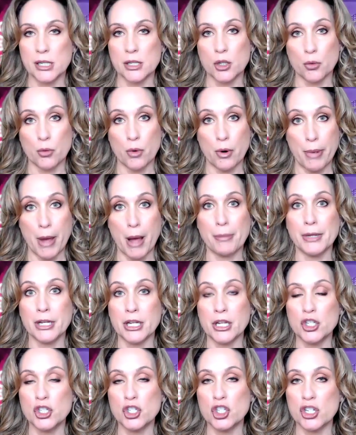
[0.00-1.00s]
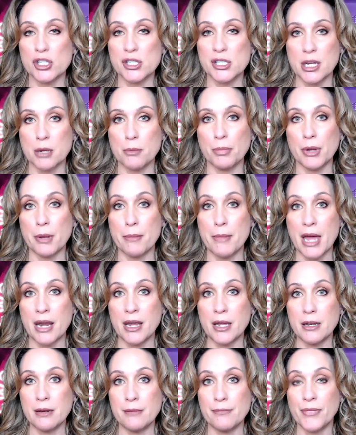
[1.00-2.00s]
that the Republicans just
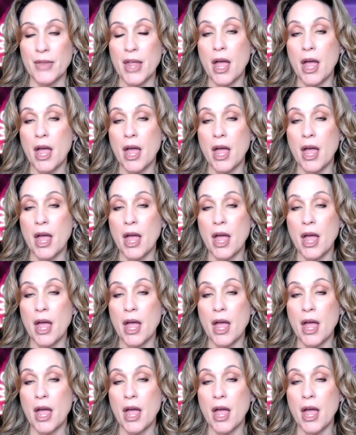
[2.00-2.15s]
implemented,